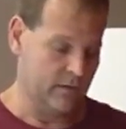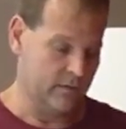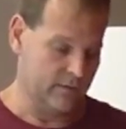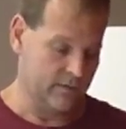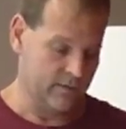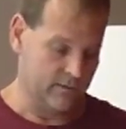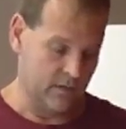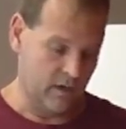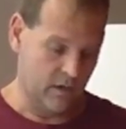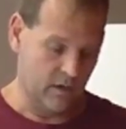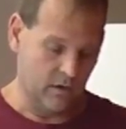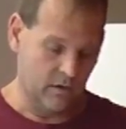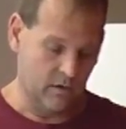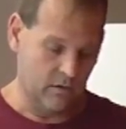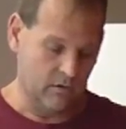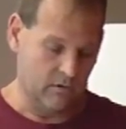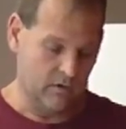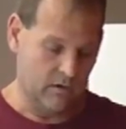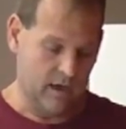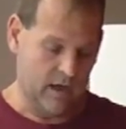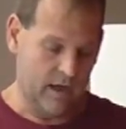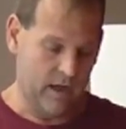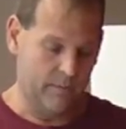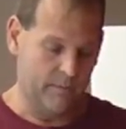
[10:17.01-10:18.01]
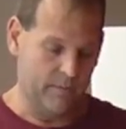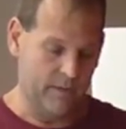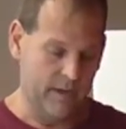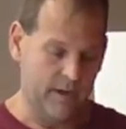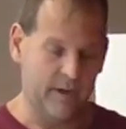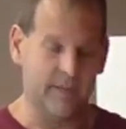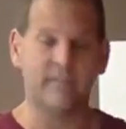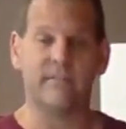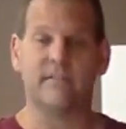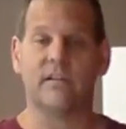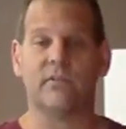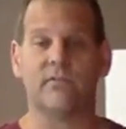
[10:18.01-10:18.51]
So
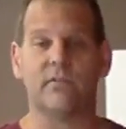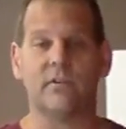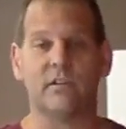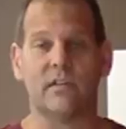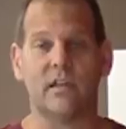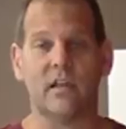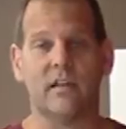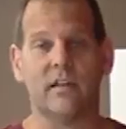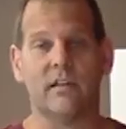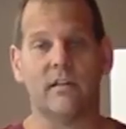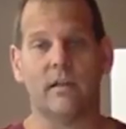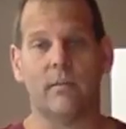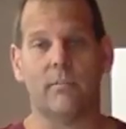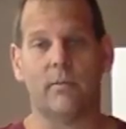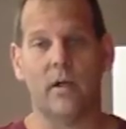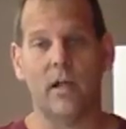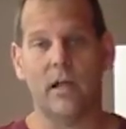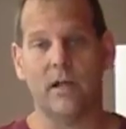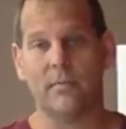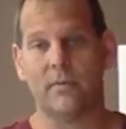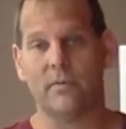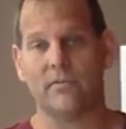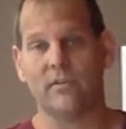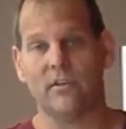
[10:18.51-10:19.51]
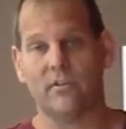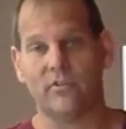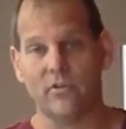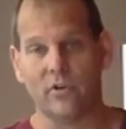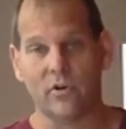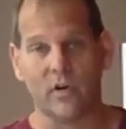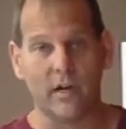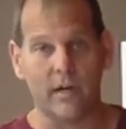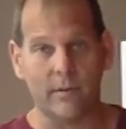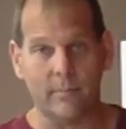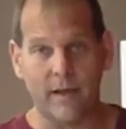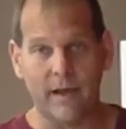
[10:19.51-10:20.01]
it is different than the polymers that
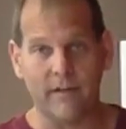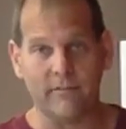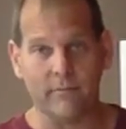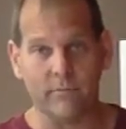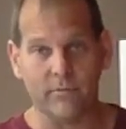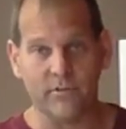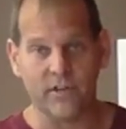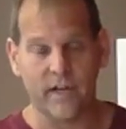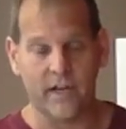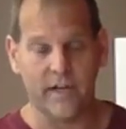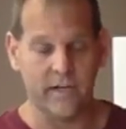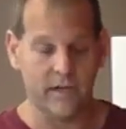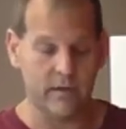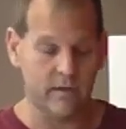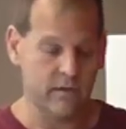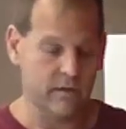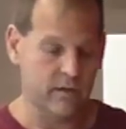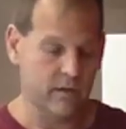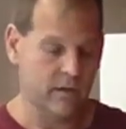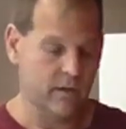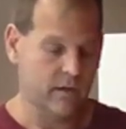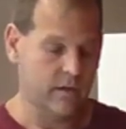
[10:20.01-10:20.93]
you're going to buy from China.